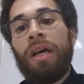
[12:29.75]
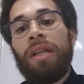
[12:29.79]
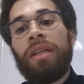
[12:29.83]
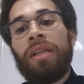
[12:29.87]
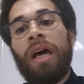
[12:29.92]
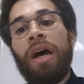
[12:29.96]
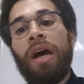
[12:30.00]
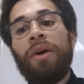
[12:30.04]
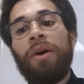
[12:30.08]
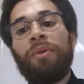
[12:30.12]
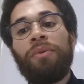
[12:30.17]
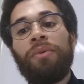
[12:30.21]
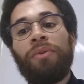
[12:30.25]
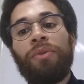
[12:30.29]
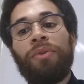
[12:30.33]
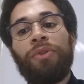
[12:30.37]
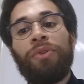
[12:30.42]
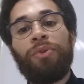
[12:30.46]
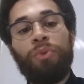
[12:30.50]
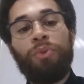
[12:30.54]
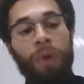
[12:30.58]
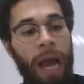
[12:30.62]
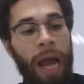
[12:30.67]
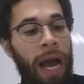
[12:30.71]
Now,
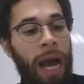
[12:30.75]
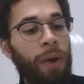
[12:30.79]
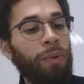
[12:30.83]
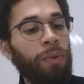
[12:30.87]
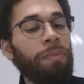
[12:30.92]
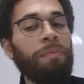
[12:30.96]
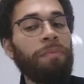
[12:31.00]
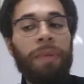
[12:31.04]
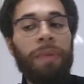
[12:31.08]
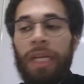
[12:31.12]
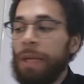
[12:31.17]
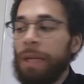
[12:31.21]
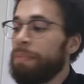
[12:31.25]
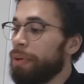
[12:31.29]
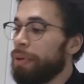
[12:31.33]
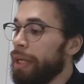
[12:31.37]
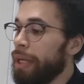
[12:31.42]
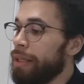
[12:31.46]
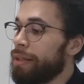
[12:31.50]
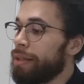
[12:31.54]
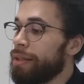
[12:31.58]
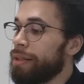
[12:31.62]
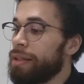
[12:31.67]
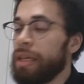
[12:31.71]
throughout many
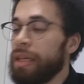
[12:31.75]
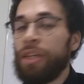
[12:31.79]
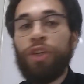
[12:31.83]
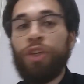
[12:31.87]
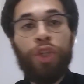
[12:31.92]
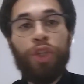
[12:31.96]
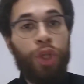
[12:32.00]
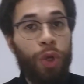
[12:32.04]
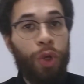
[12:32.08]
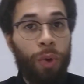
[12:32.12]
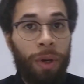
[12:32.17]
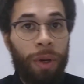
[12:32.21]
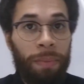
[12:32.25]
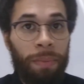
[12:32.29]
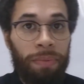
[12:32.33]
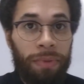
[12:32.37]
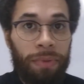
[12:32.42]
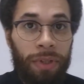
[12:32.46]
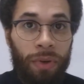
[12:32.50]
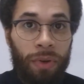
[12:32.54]
places in Europe,